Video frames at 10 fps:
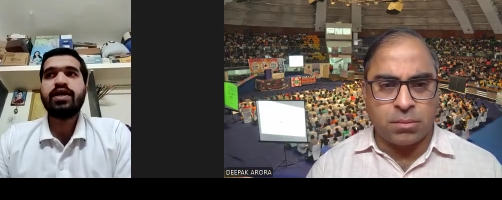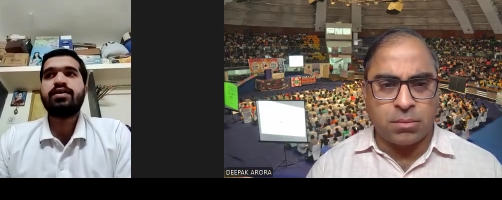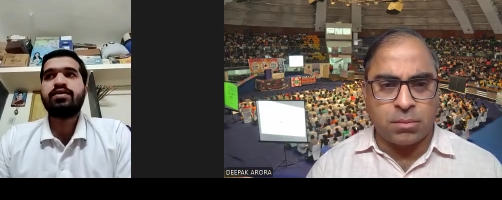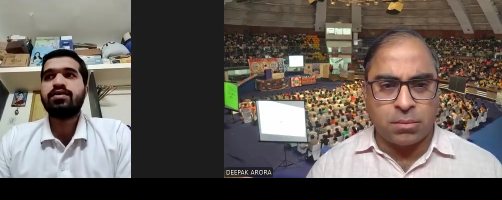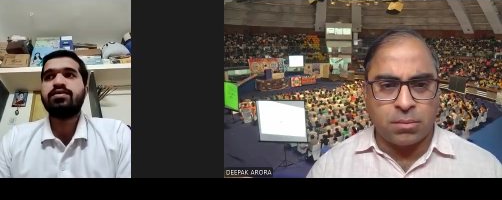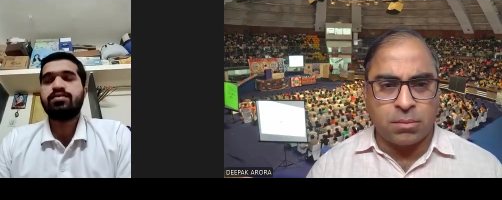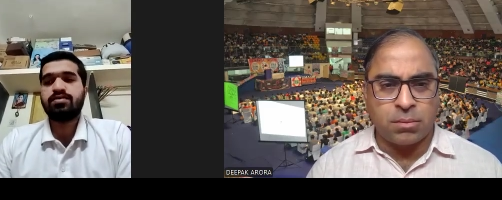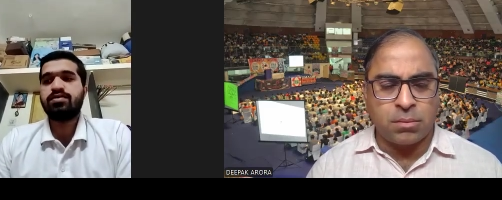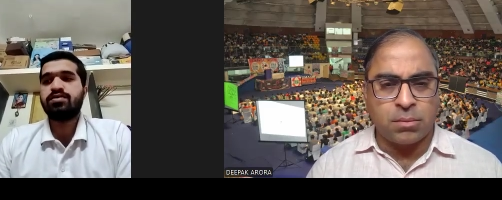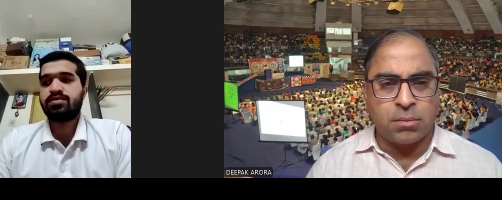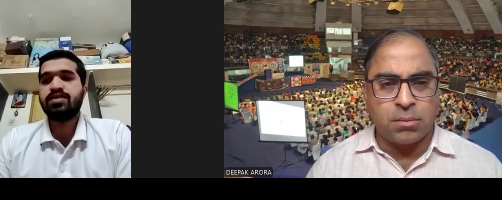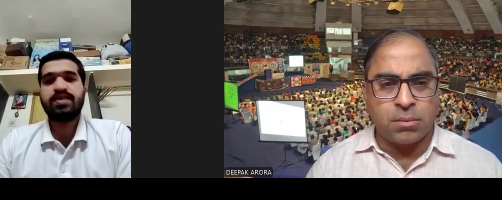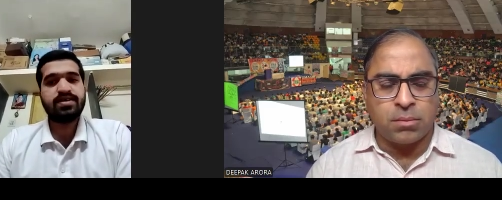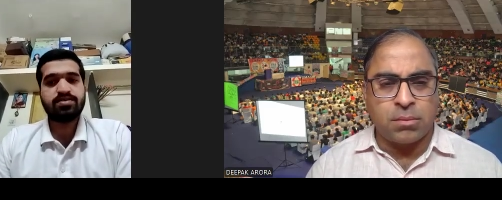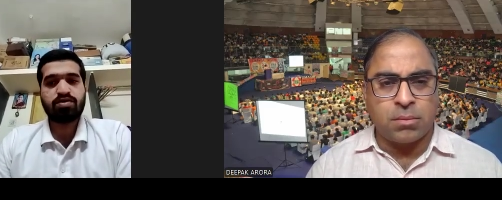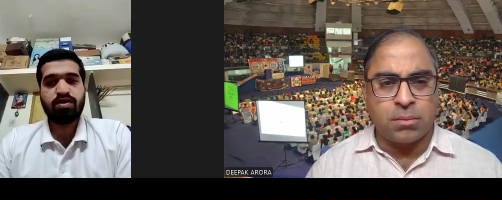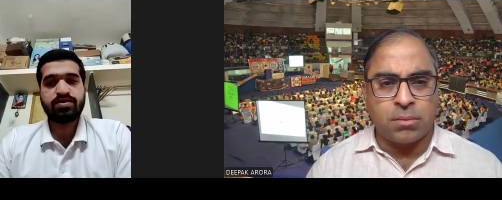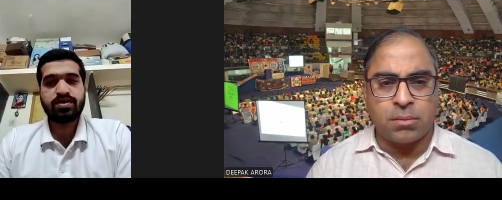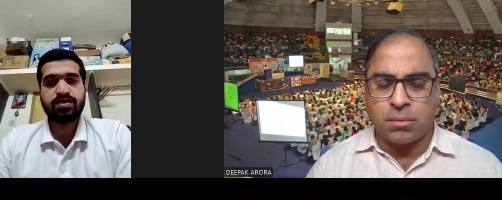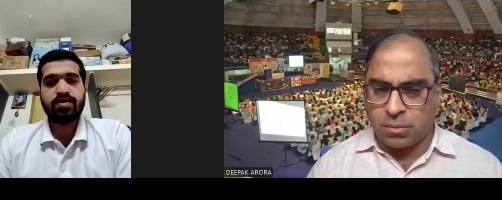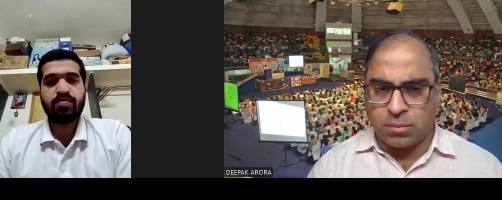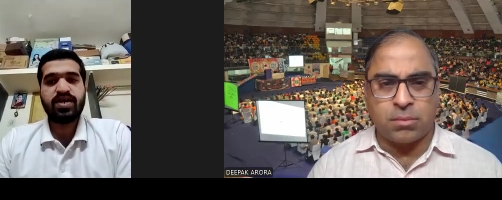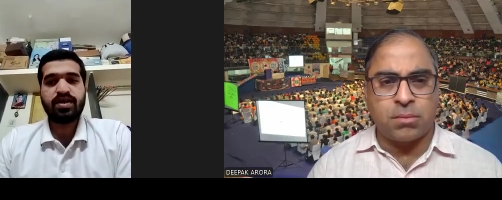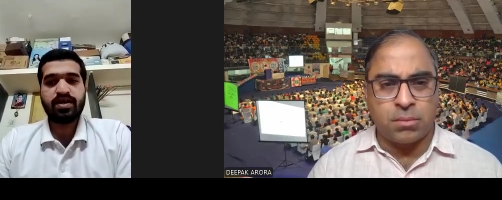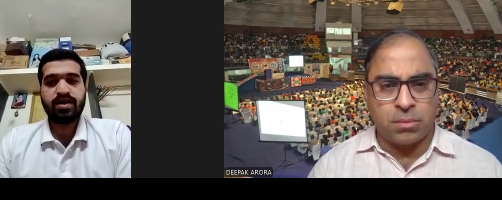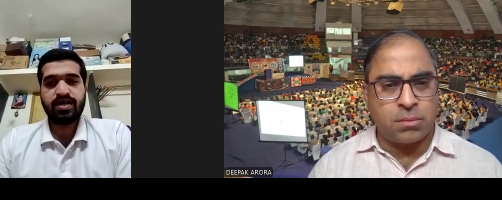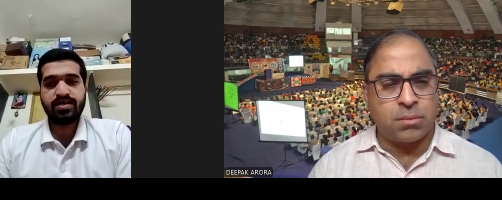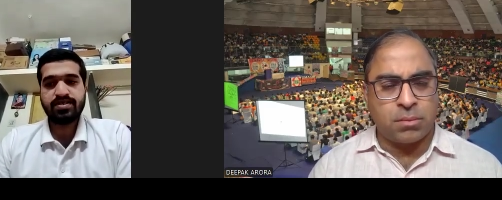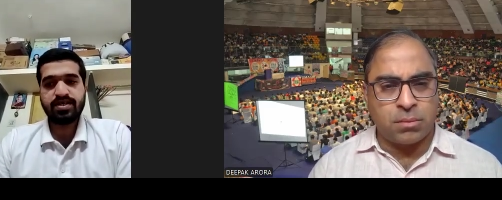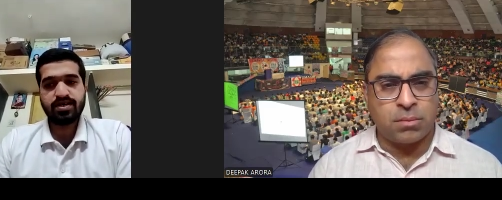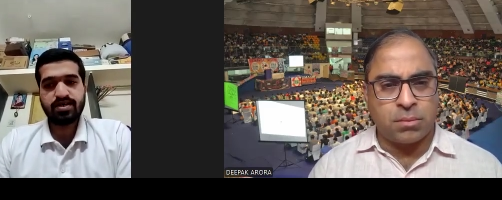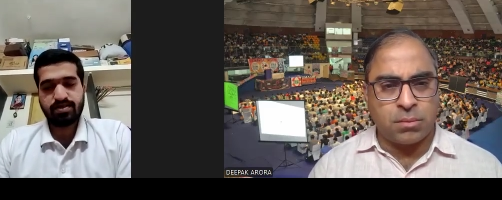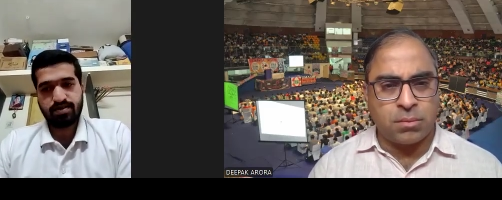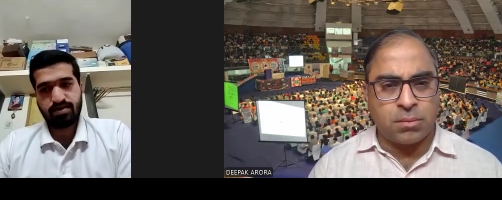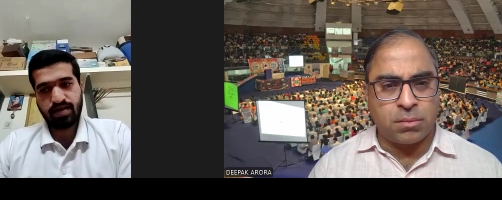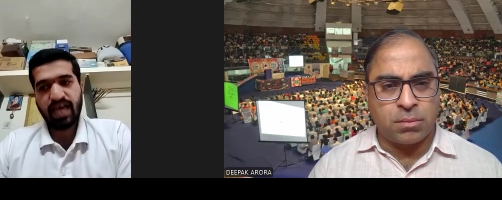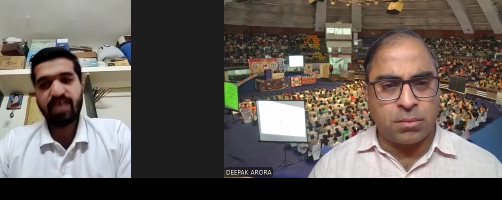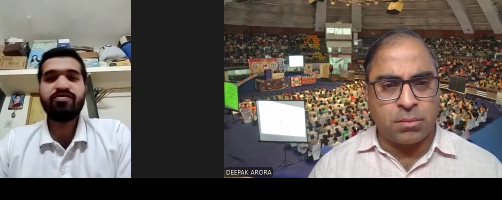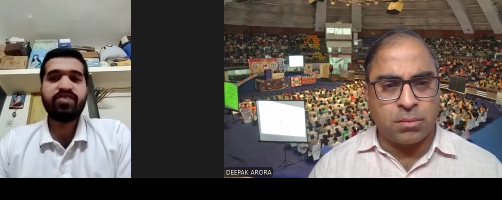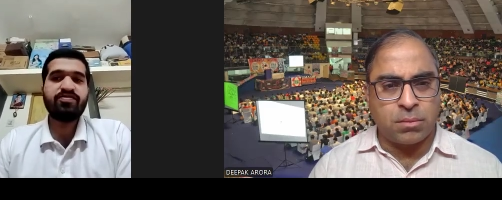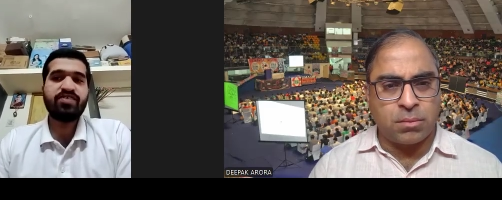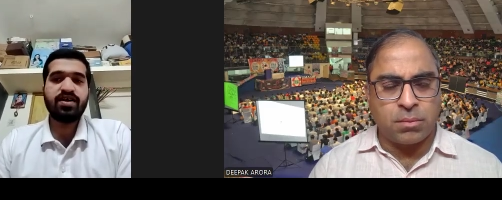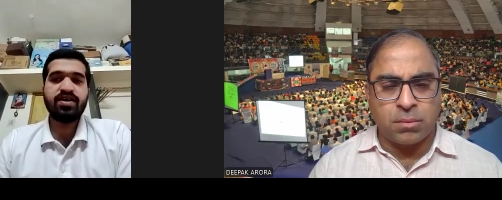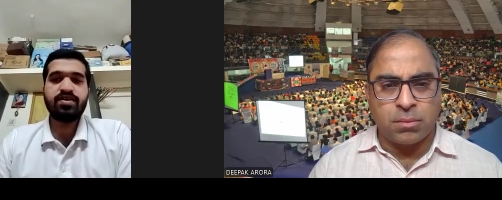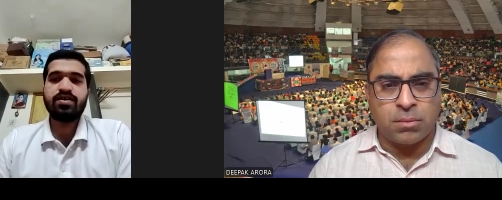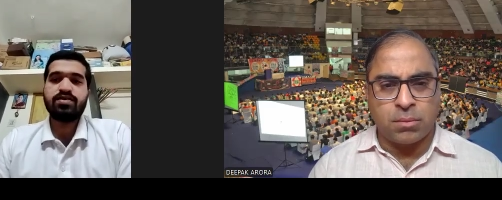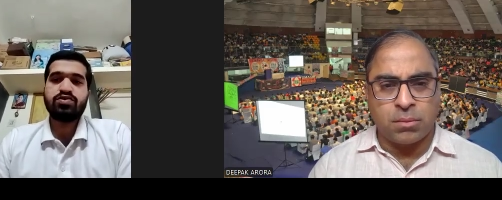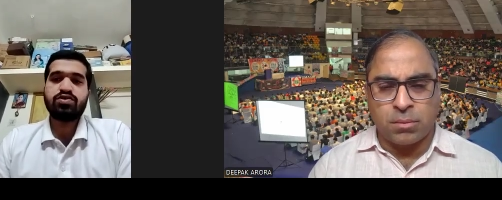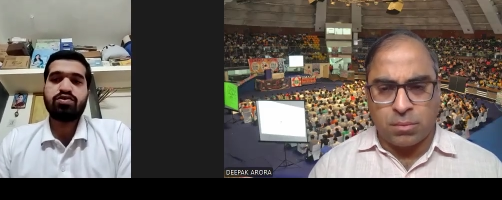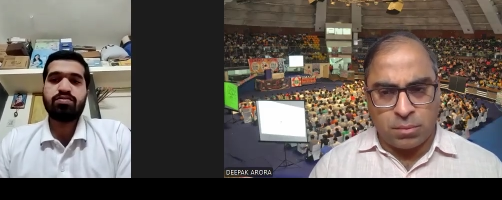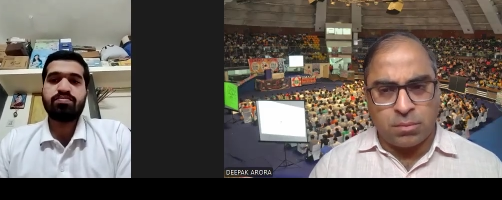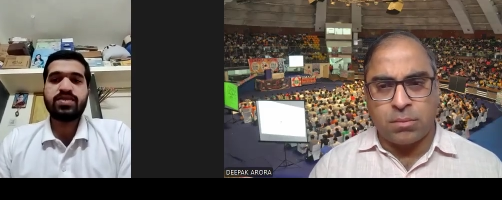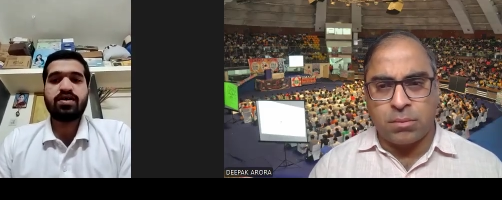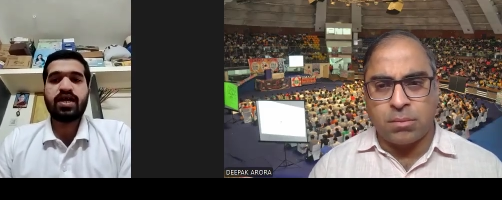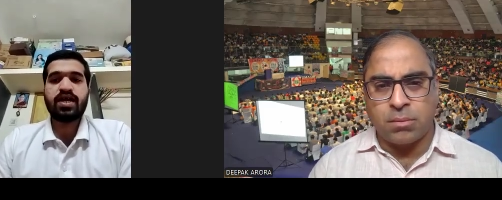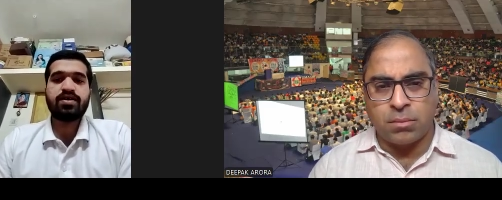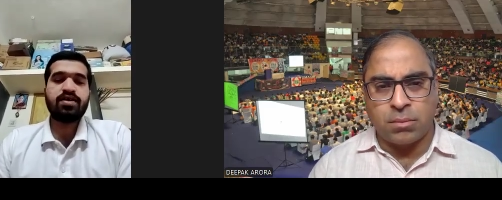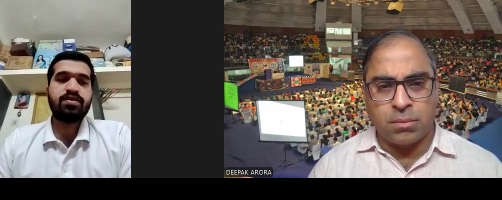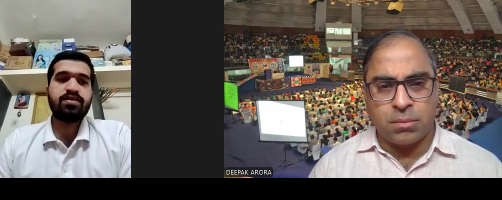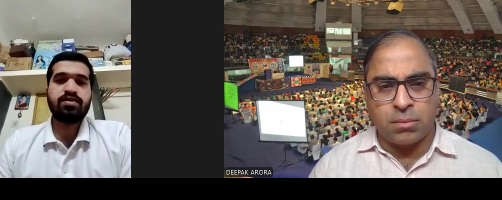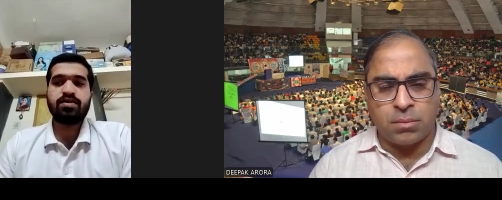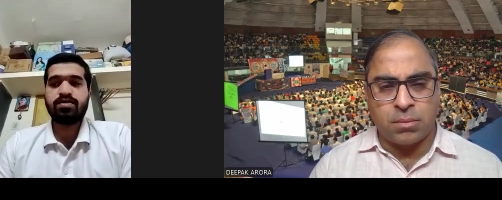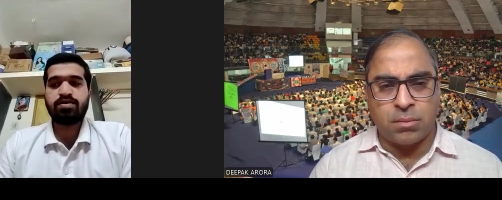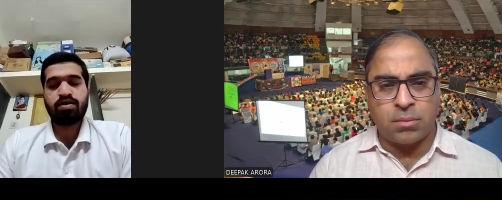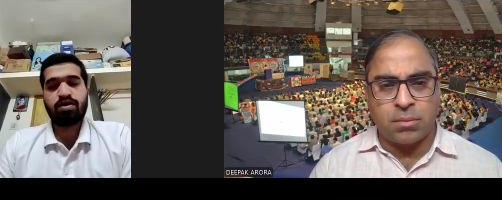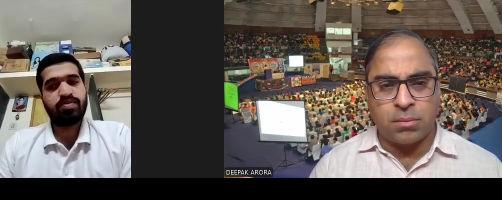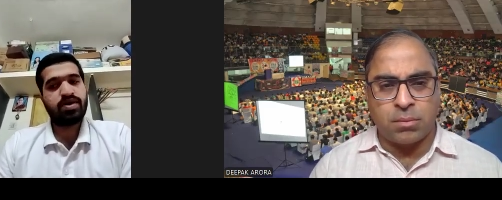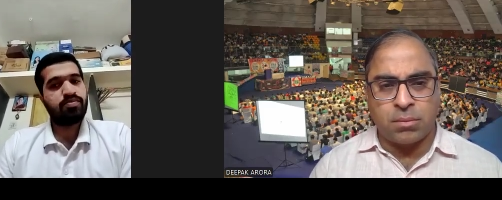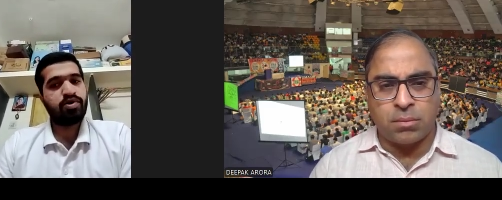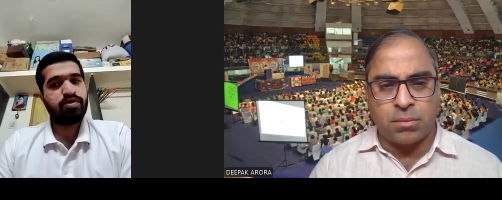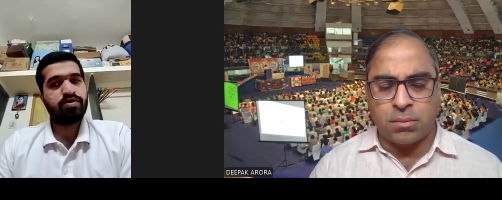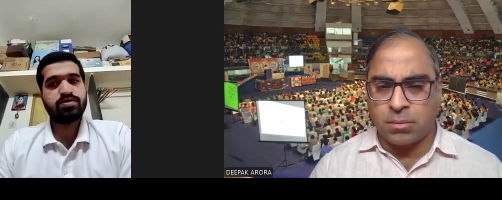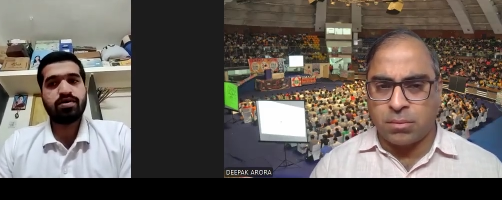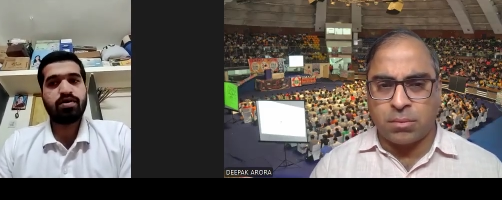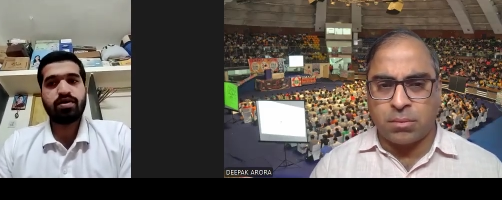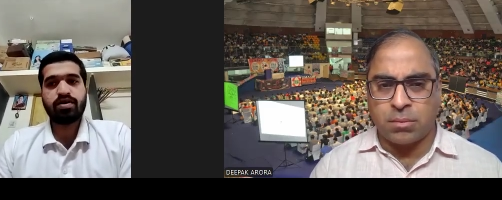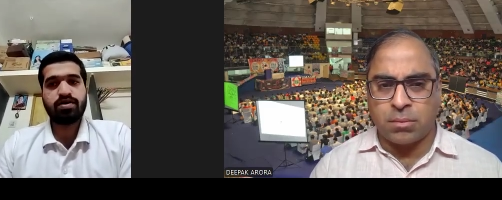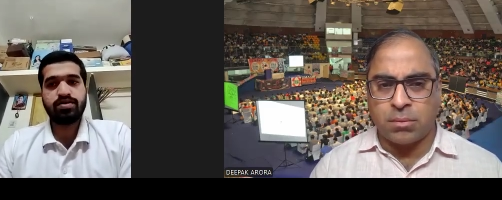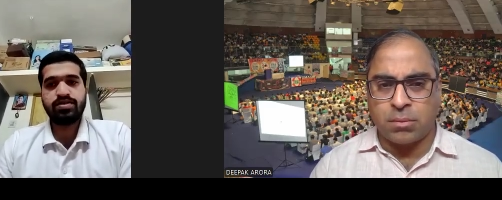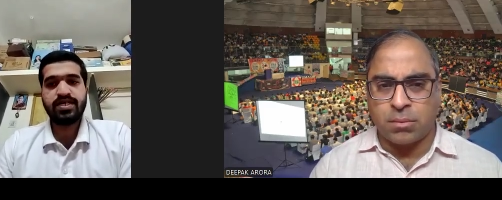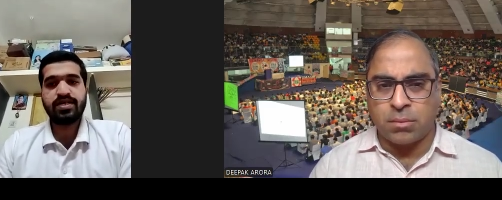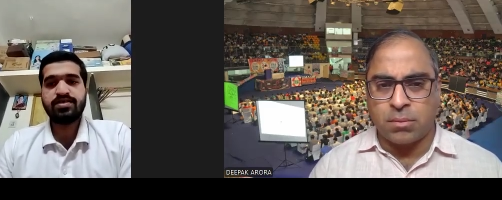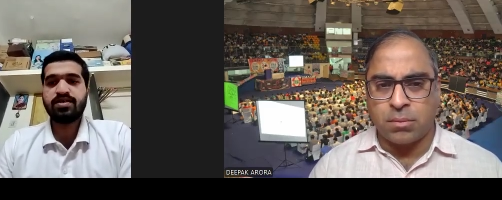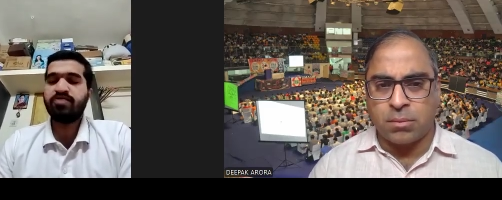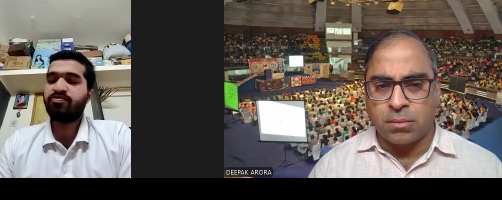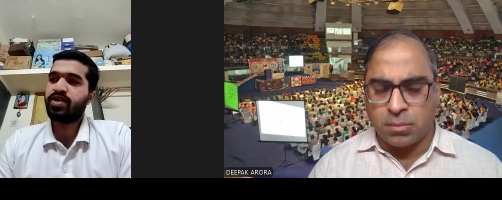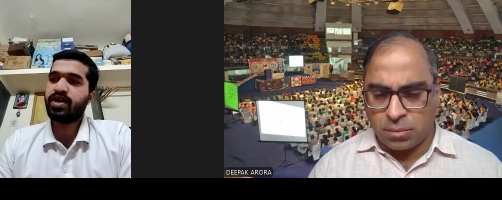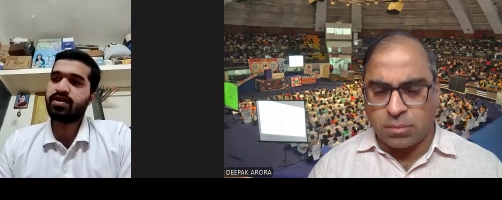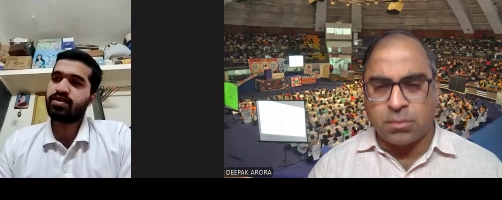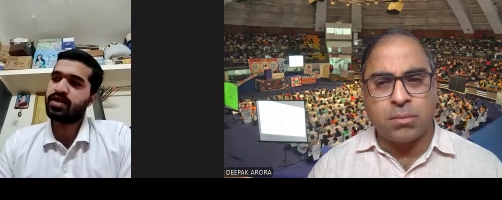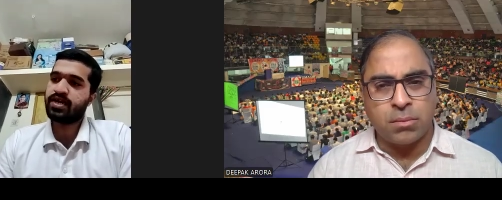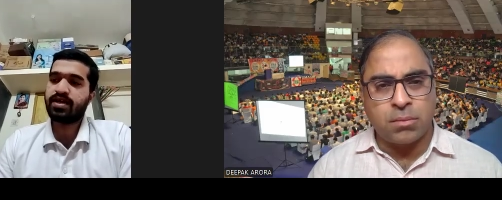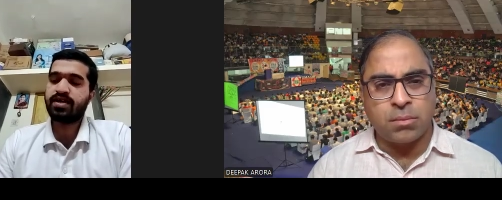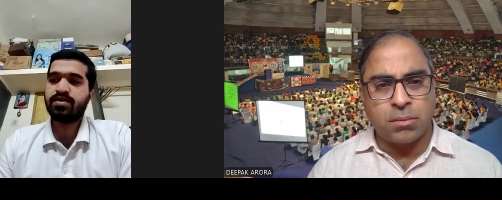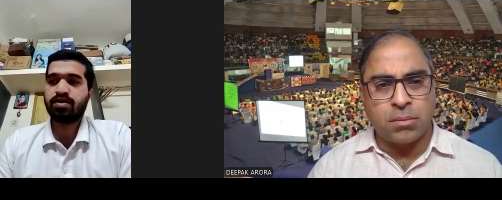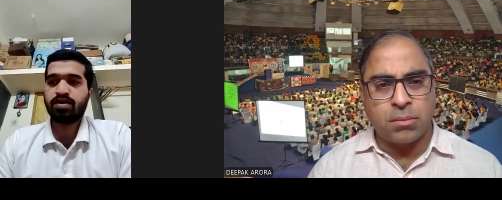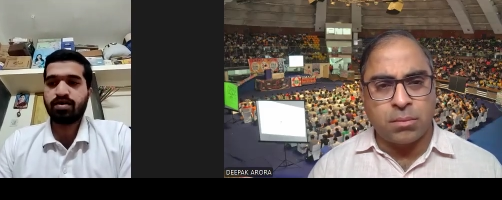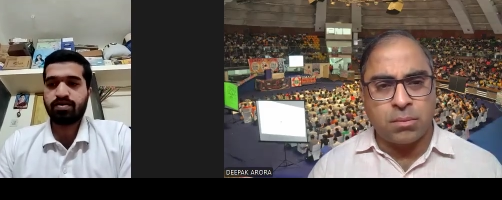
Speaker 1: to get the things wrong, sir. But it is the time where we learn. So in normal modules or GTs, if we are getting